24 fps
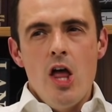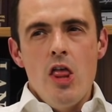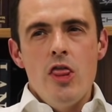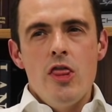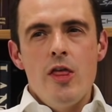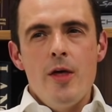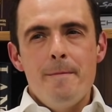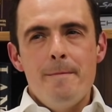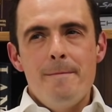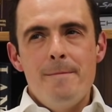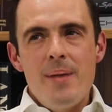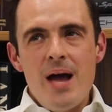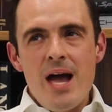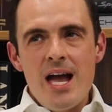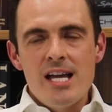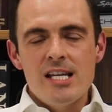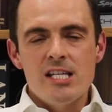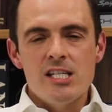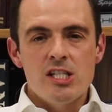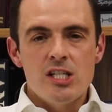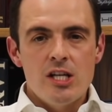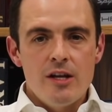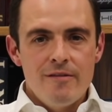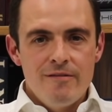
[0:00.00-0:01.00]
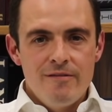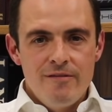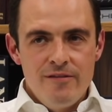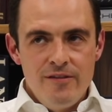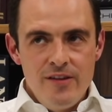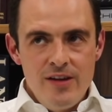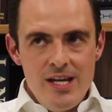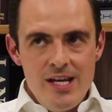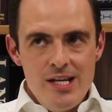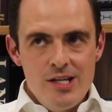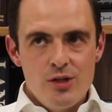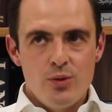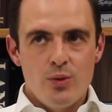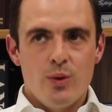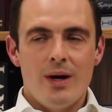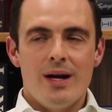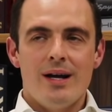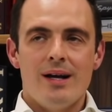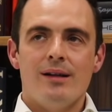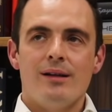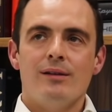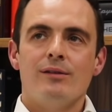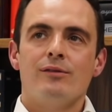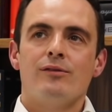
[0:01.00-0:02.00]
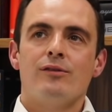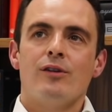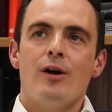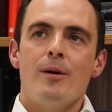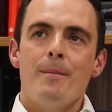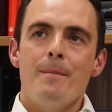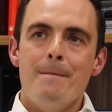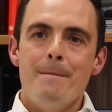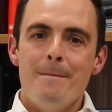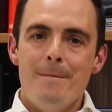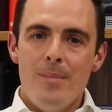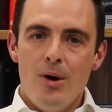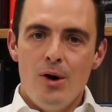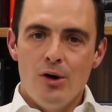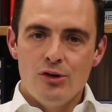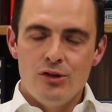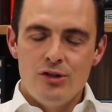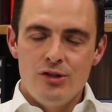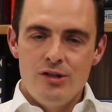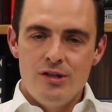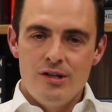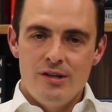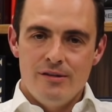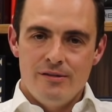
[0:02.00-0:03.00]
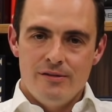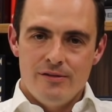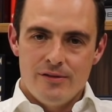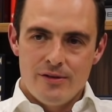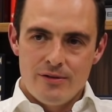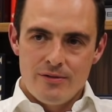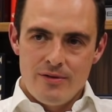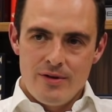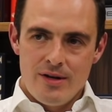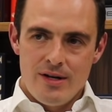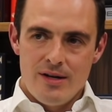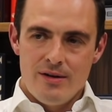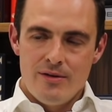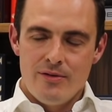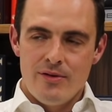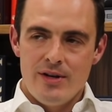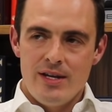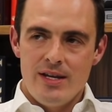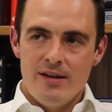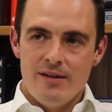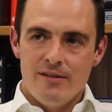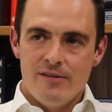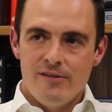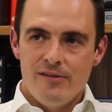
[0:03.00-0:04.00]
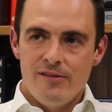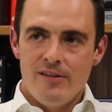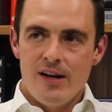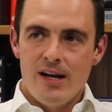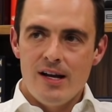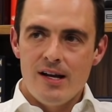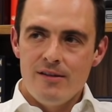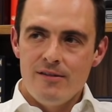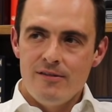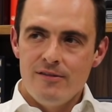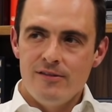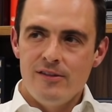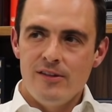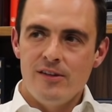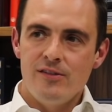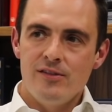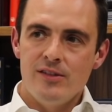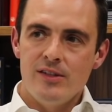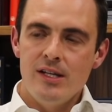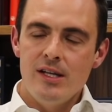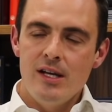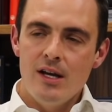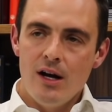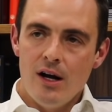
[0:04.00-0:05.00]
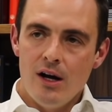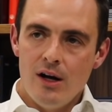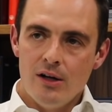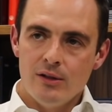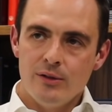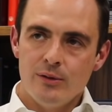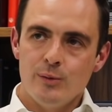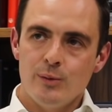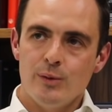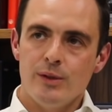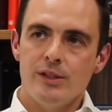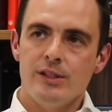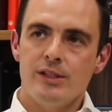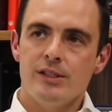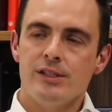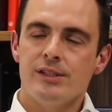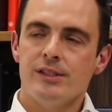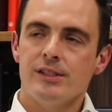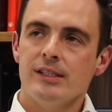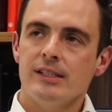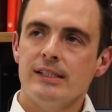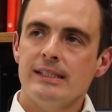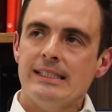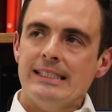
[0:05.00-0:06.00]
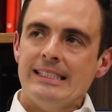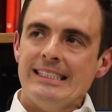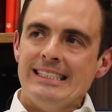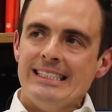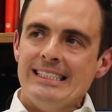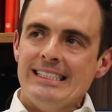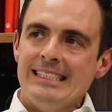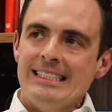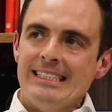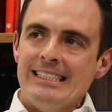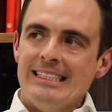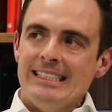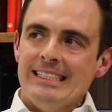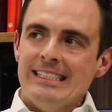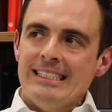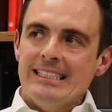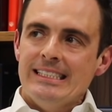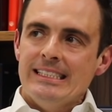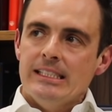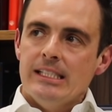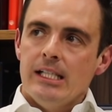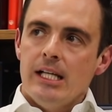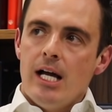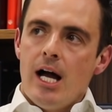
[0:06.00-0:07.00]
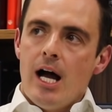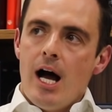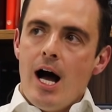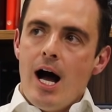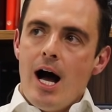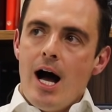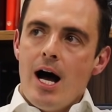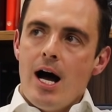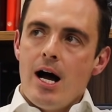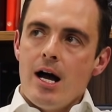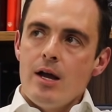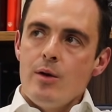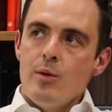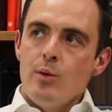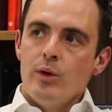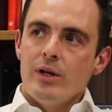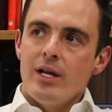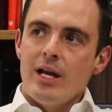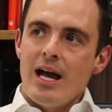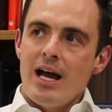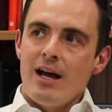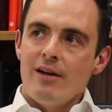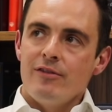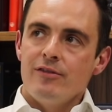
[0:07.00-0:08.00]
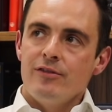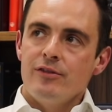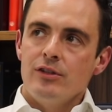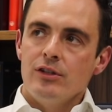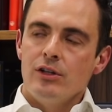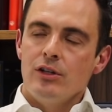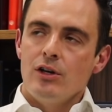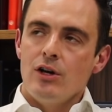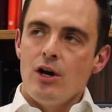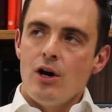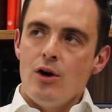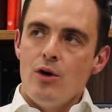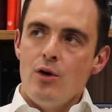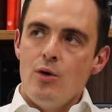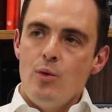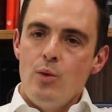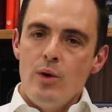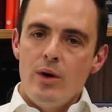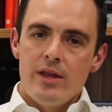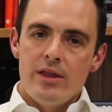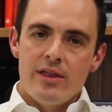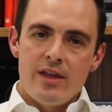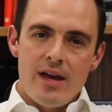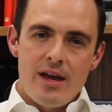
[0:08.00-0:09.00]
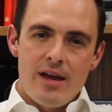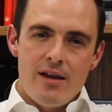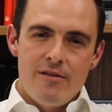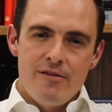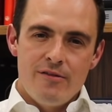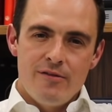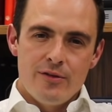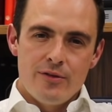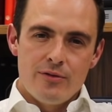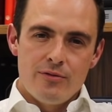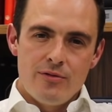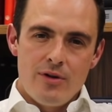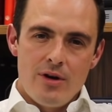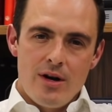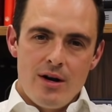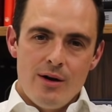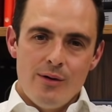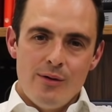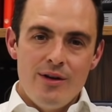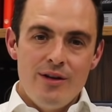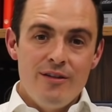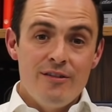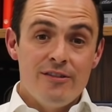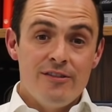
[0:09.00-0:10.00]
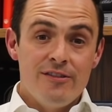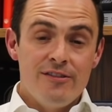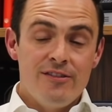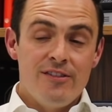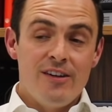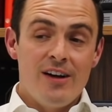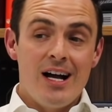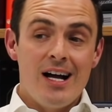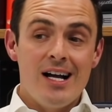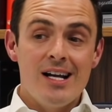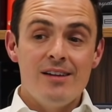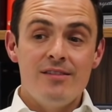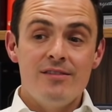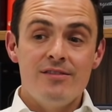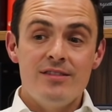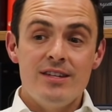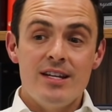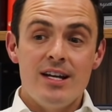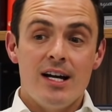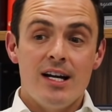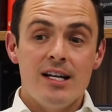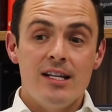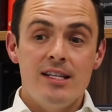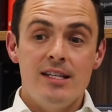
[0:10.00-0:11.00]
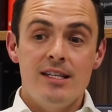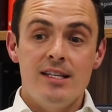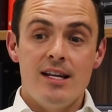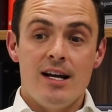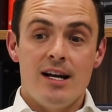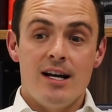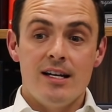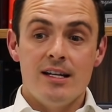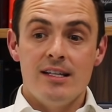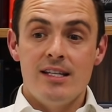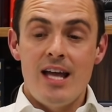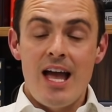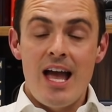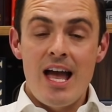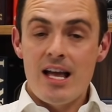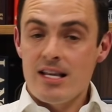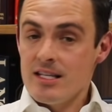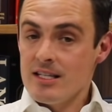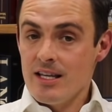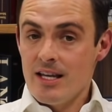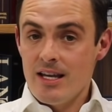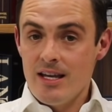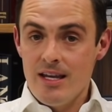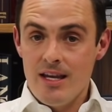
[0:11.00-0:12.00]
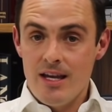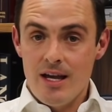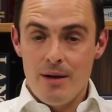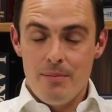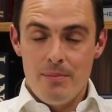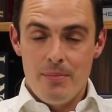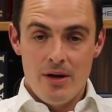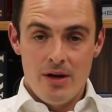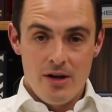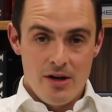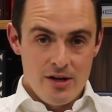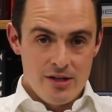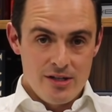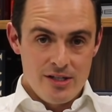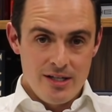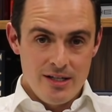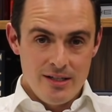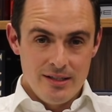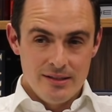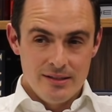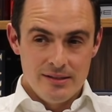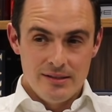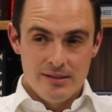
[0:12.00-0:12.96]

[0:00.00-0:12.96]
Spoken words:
The best V12 modern Ferrari 550 onwards. I would have to go with a Ferrari 599 SA Aperta,